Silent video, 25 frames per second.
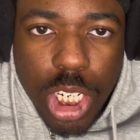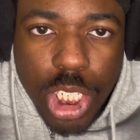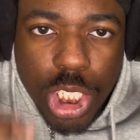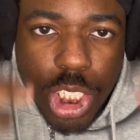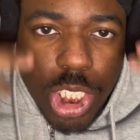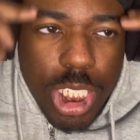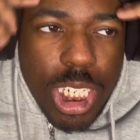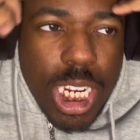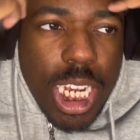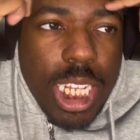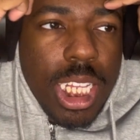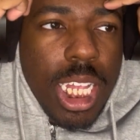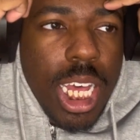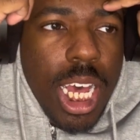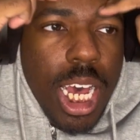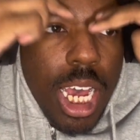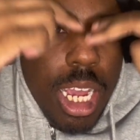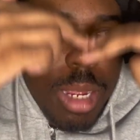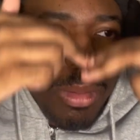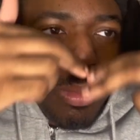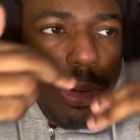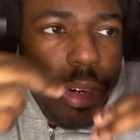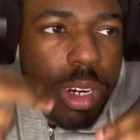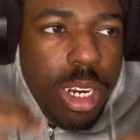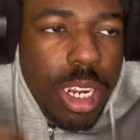She got the
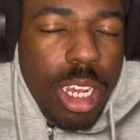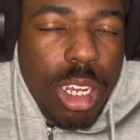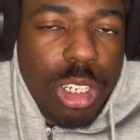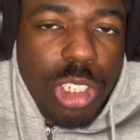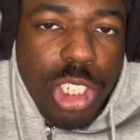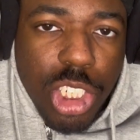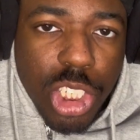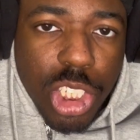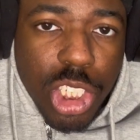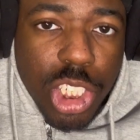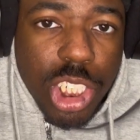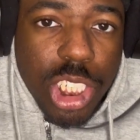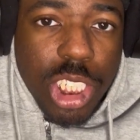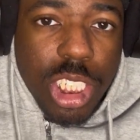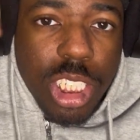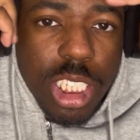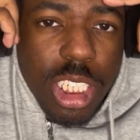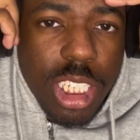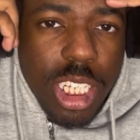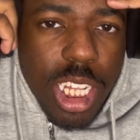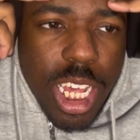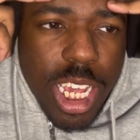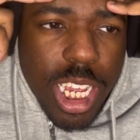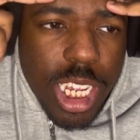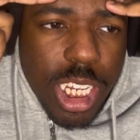eyebrow. She looked
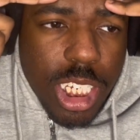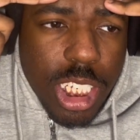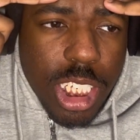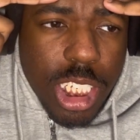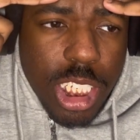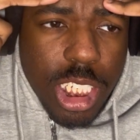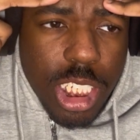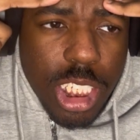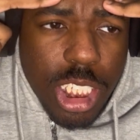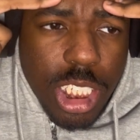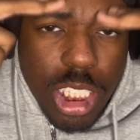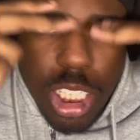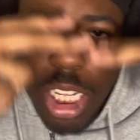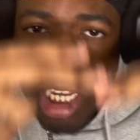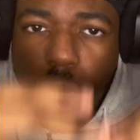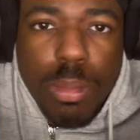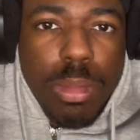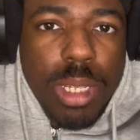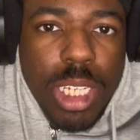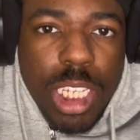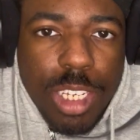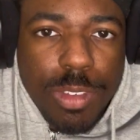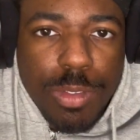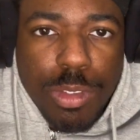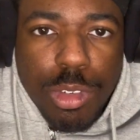like dumb
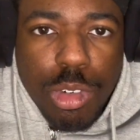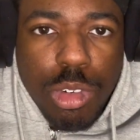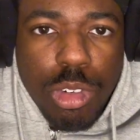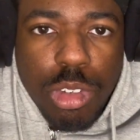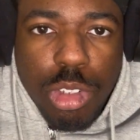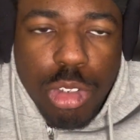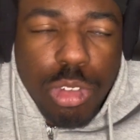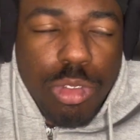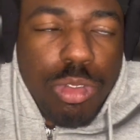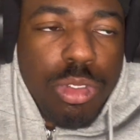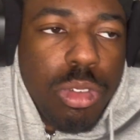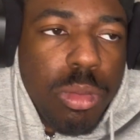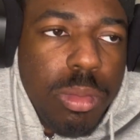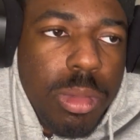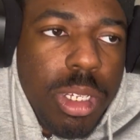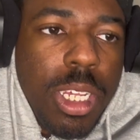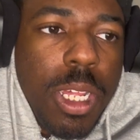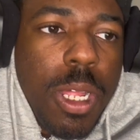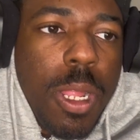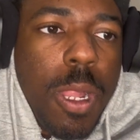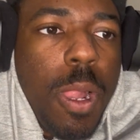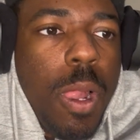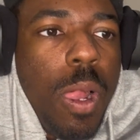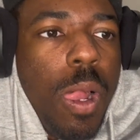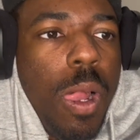evil. You feel me?
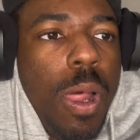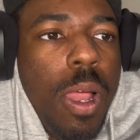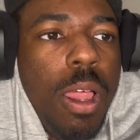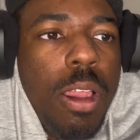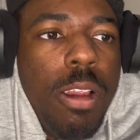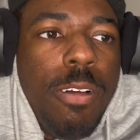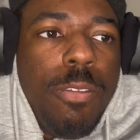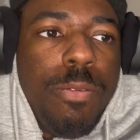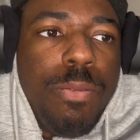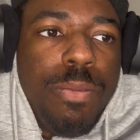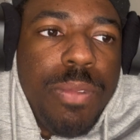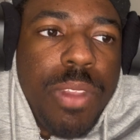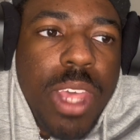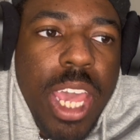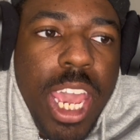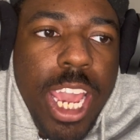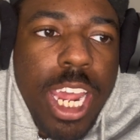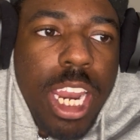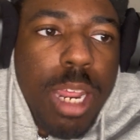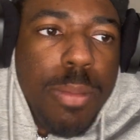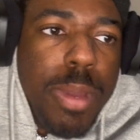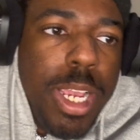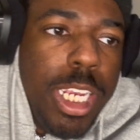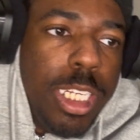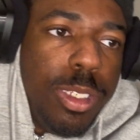And
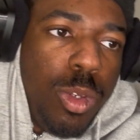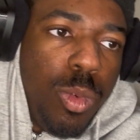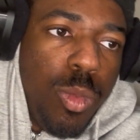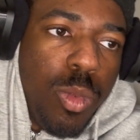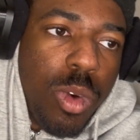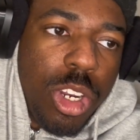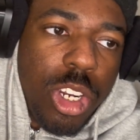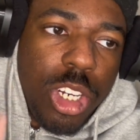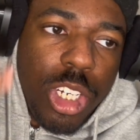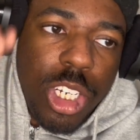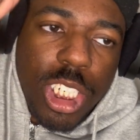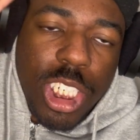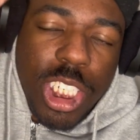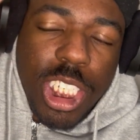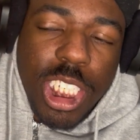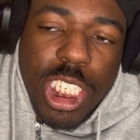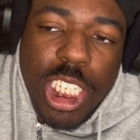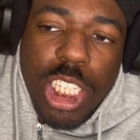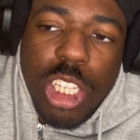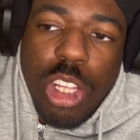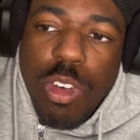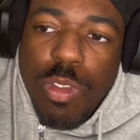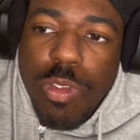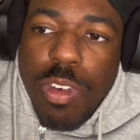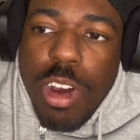it makes you want to see
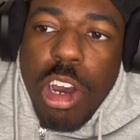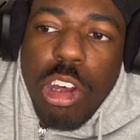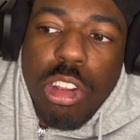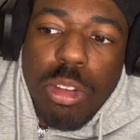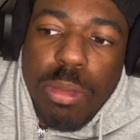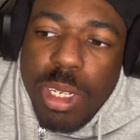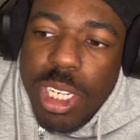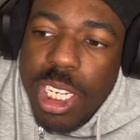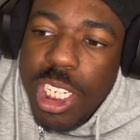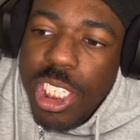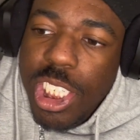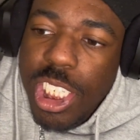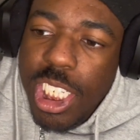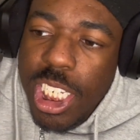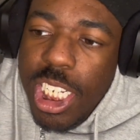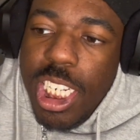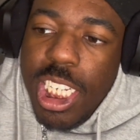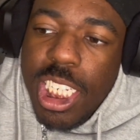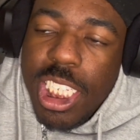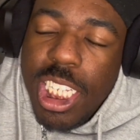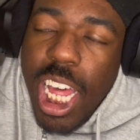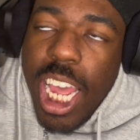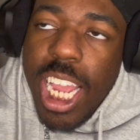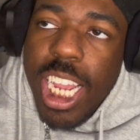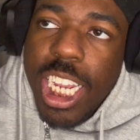their father because
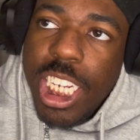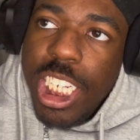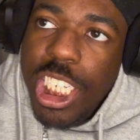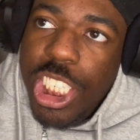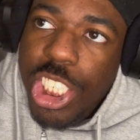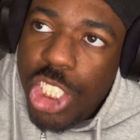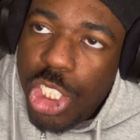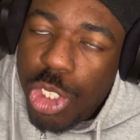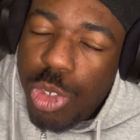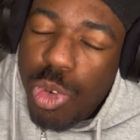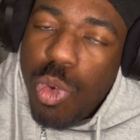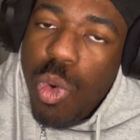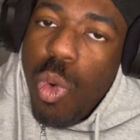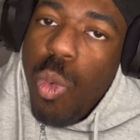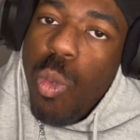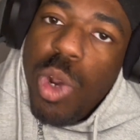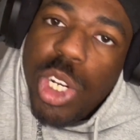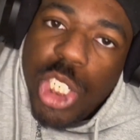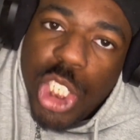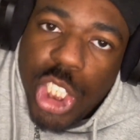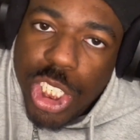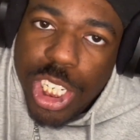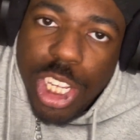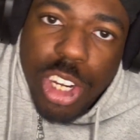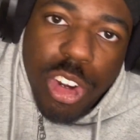he like he's the
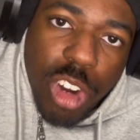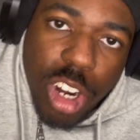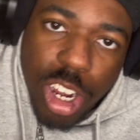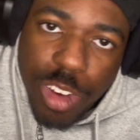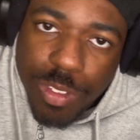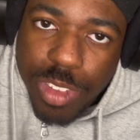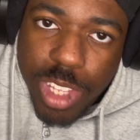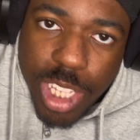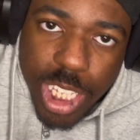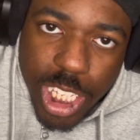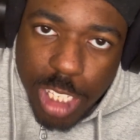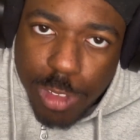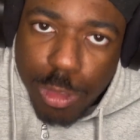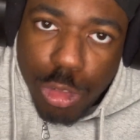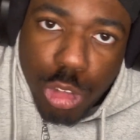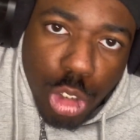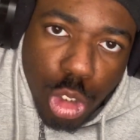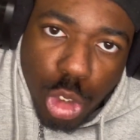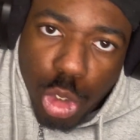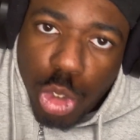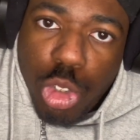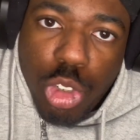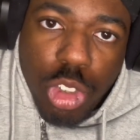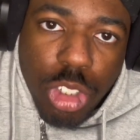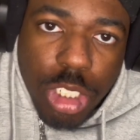originator of the evil
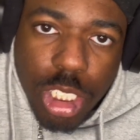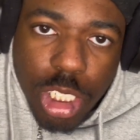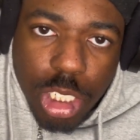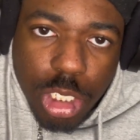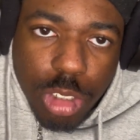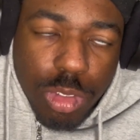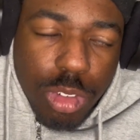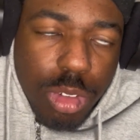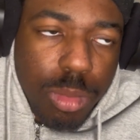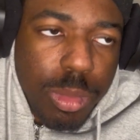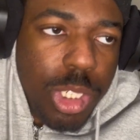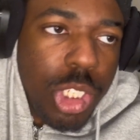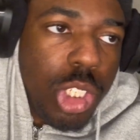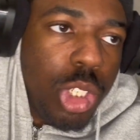children. You feel me?